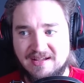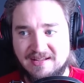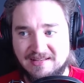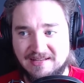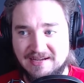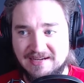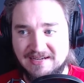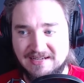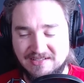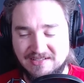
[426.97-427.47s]

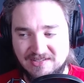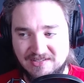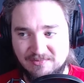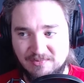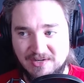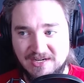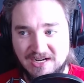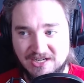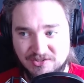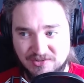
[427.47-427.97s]

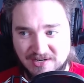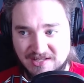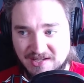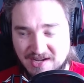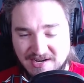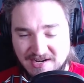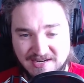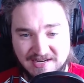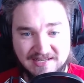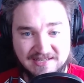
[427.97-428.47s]
We got Drake
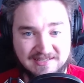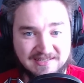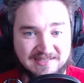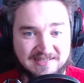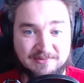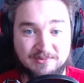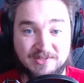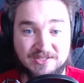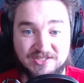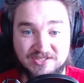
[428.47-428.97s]
London,
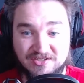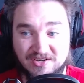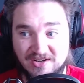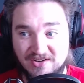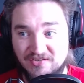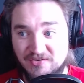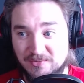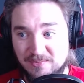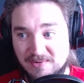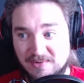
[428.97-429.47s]
which is
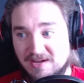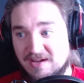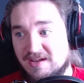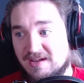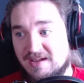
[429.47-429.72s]
awesome.